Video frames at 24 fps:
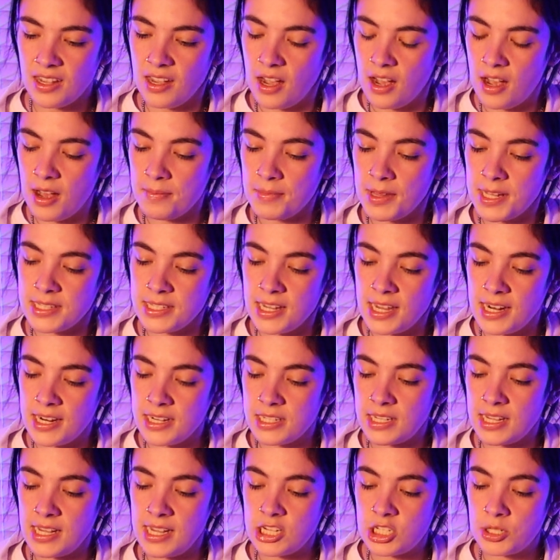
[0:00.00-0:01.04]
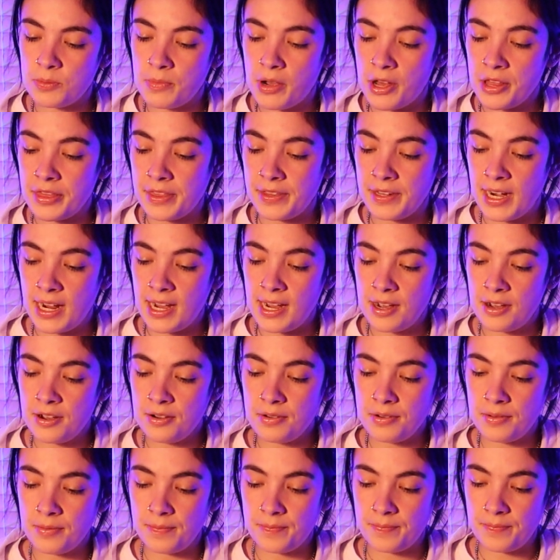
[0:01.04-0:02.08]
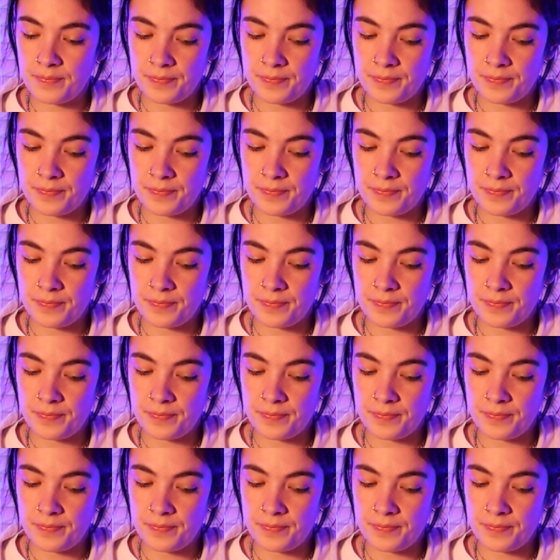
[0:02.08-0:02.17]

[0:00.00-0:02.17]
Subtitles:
Let's get into each month now.